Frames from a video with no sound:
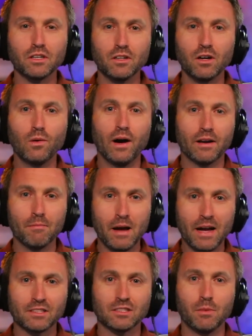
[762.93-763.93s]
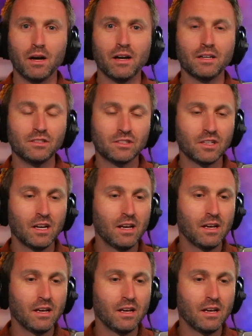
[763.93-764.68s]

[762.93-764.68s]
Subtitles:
know how to maximize